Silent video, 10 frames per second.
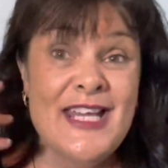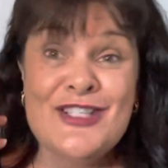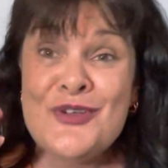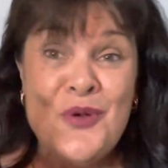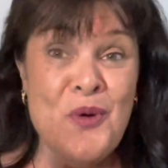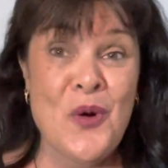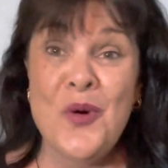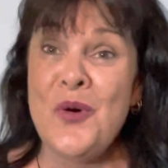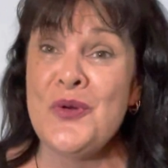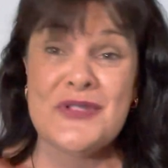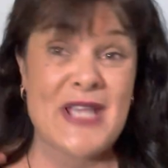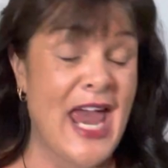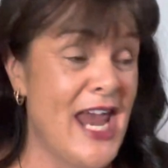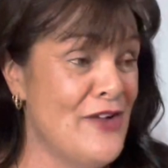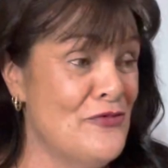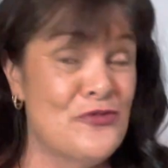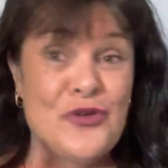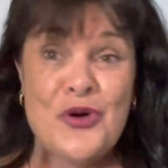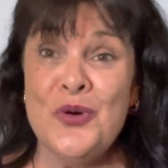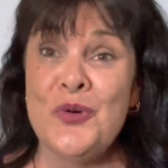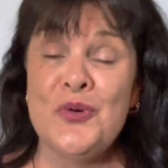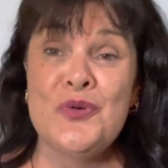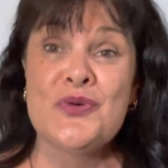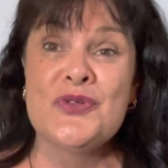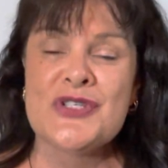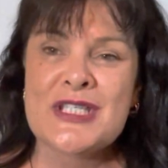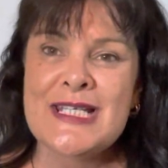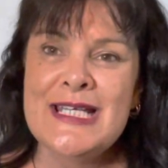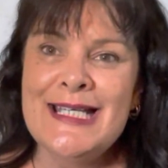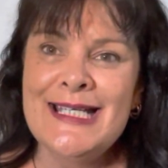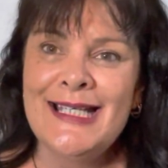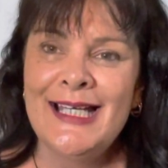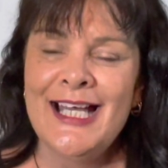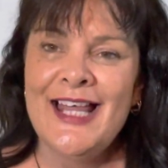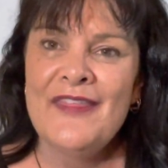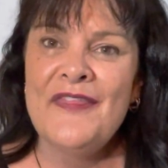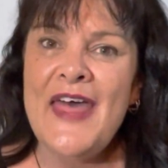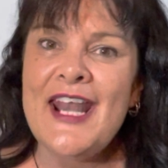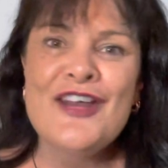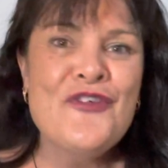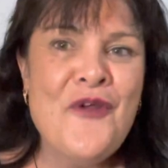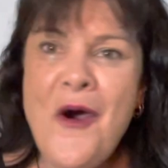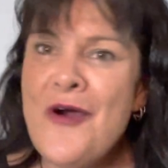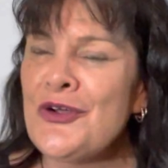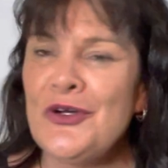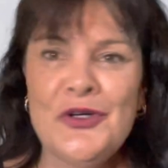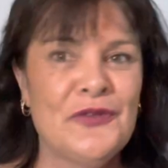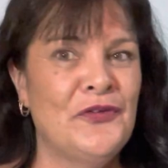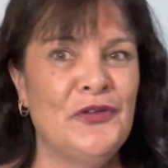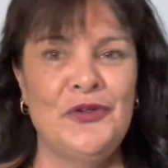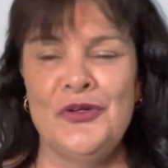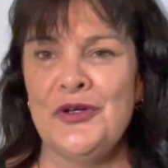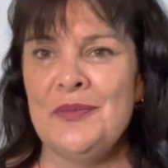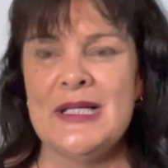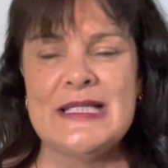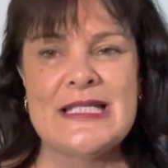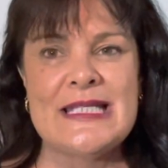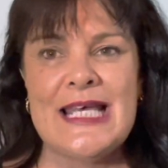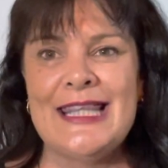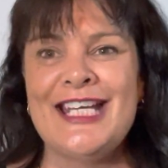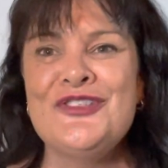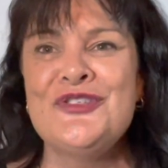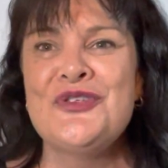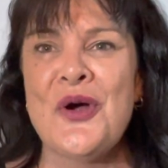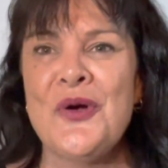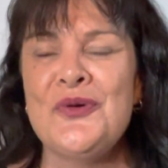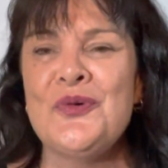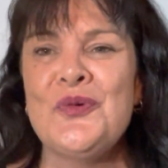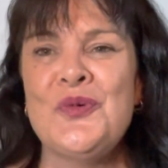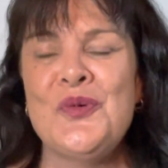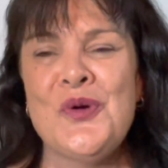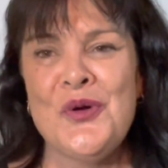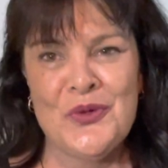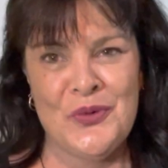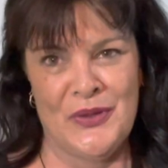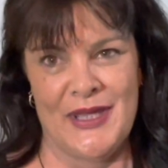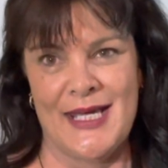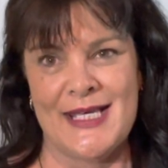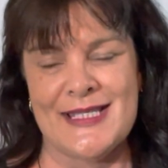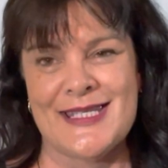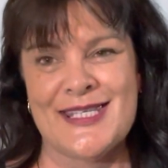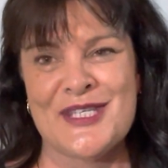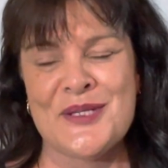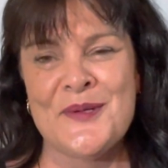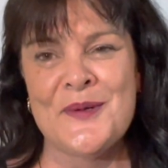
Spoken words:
laws and rules that are not good for humans. They don't work with us.